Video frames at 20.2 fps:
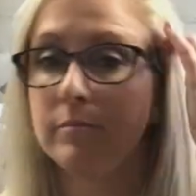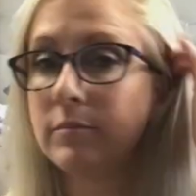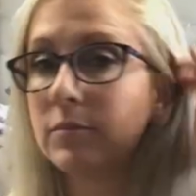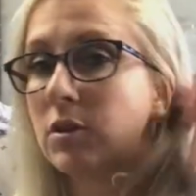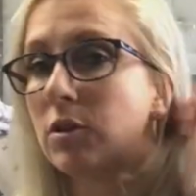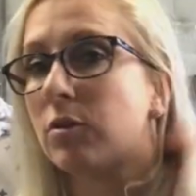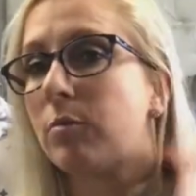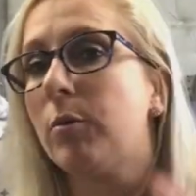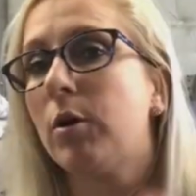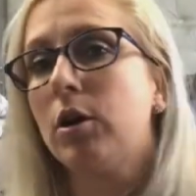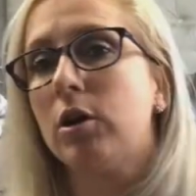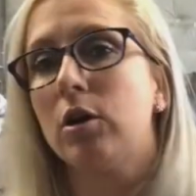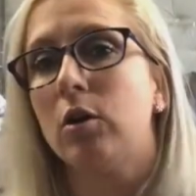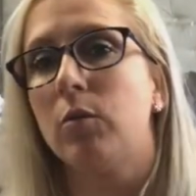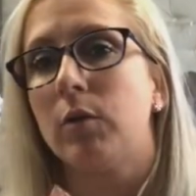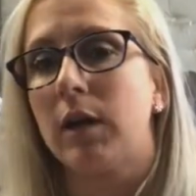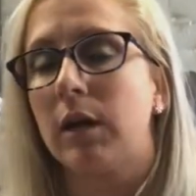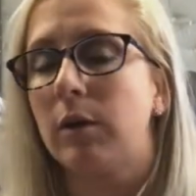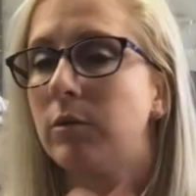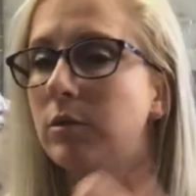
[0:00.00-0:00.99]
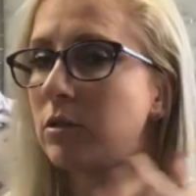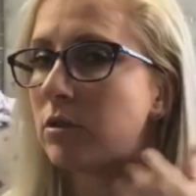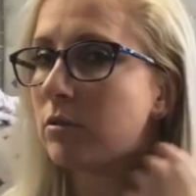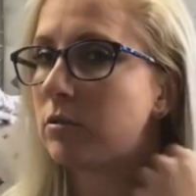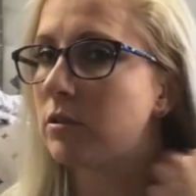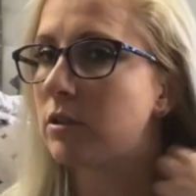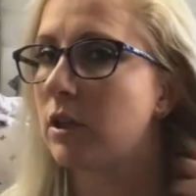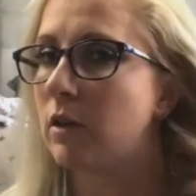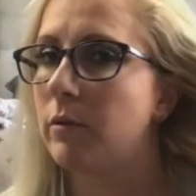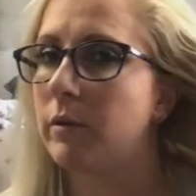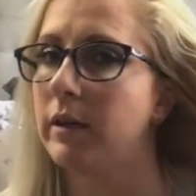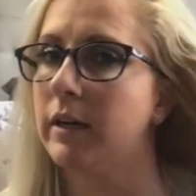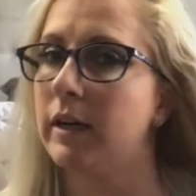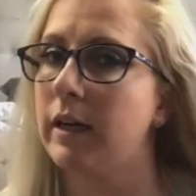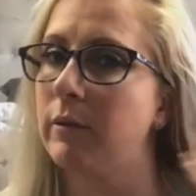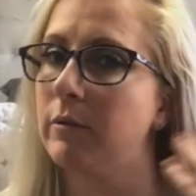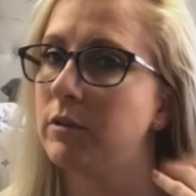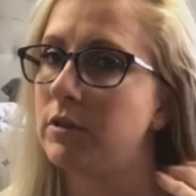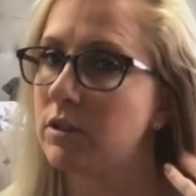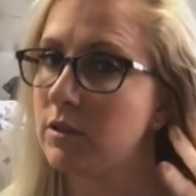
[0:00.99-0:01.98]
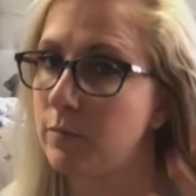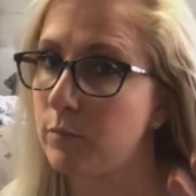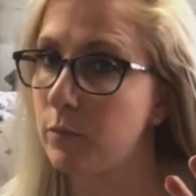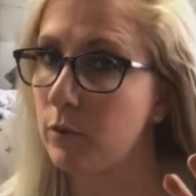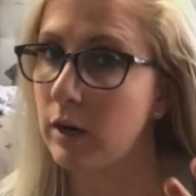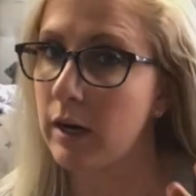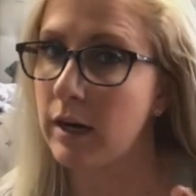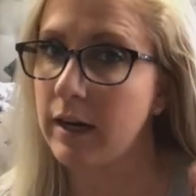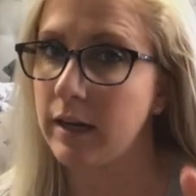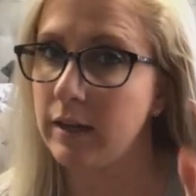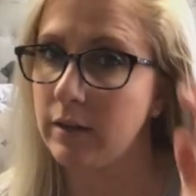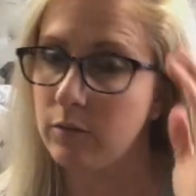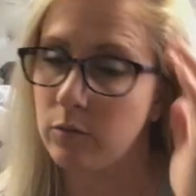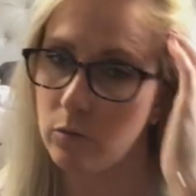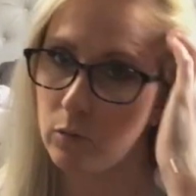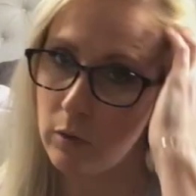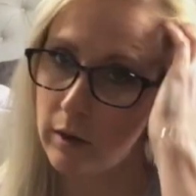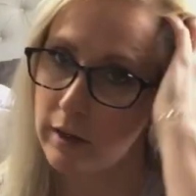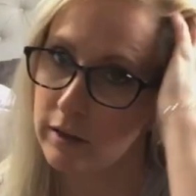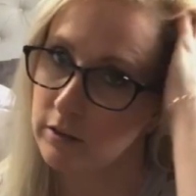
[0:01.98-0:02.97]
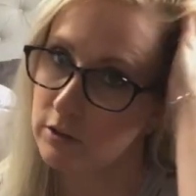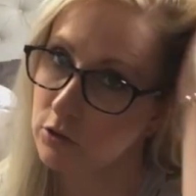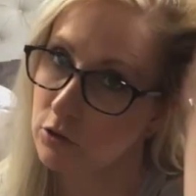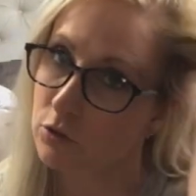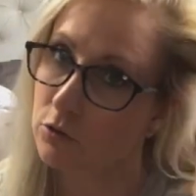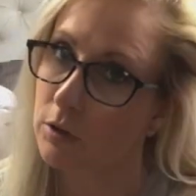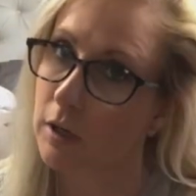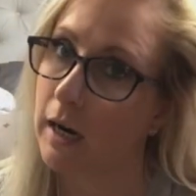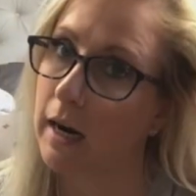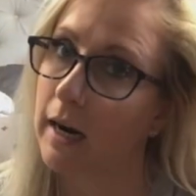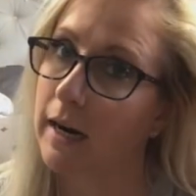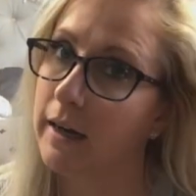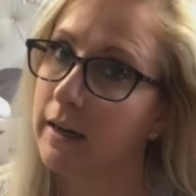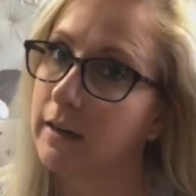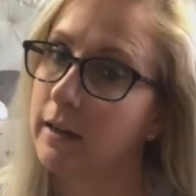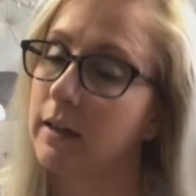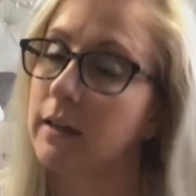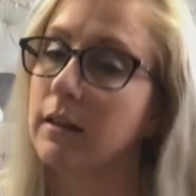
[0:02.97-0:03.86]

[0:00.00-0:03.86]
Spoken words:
So tomorrow what I would do is go in and I would spray it while it's dry.